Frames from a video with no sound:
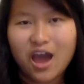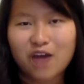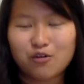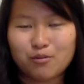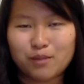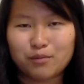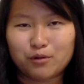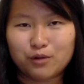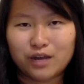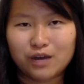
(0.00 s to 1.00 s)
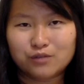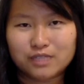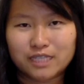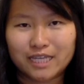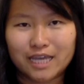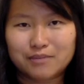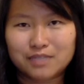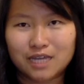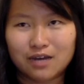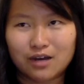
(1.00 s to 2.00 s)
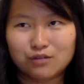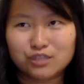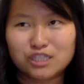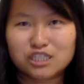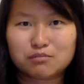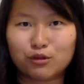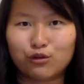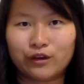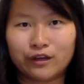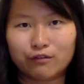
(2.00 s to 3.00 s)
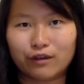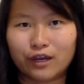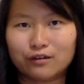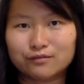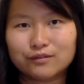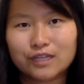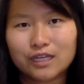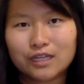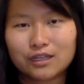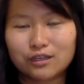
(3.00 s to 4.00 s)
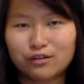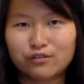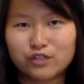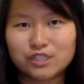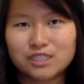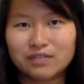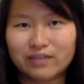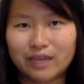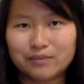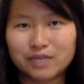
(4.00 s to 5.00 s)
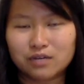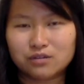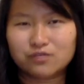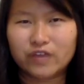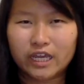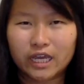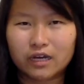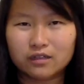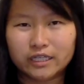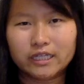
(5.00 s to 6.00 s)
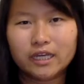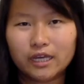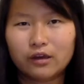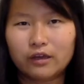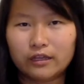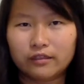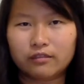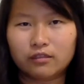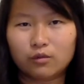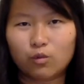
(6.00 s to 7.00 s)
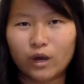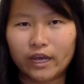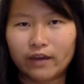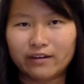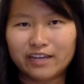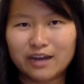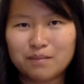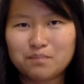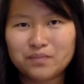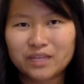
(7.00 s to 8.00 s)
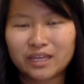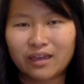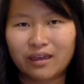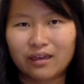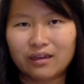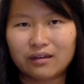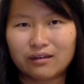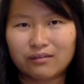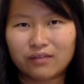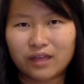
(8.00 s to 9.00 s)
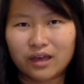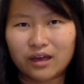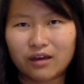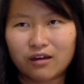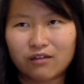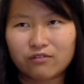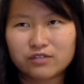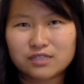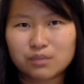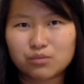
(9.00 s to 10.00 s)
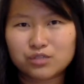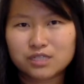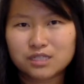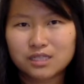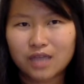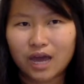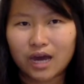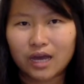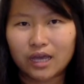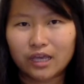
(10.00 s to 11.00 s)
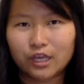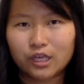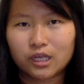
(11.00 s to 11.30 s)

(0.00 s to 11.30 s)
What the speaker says: I remember when I was in Cape Town, I was exploring around the University of Cape Town. It was very hilly in one area, and for some reason, I